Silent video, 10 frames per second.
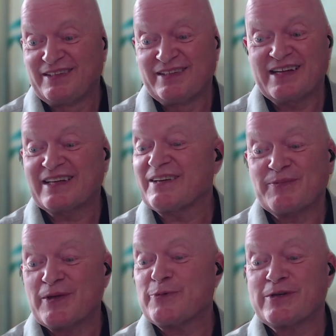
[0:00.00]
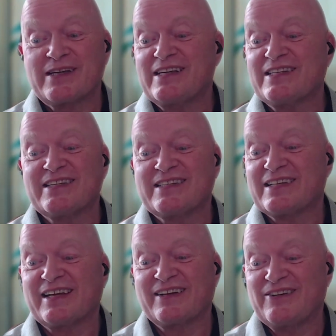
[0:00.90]
People can easily
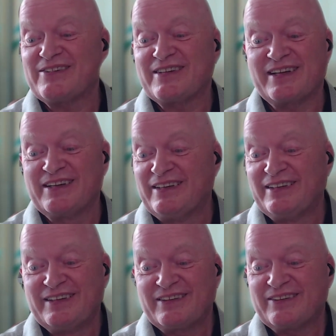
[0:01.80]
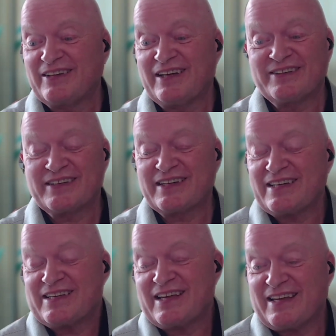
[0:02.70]
take longer.
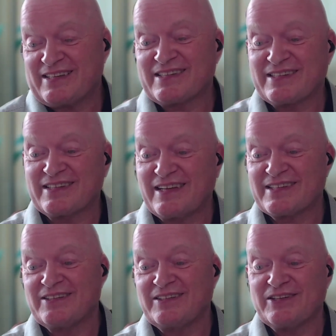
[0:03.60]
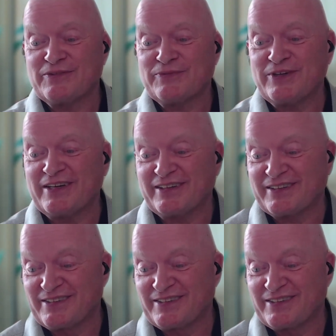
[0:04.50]
It's a lot of work.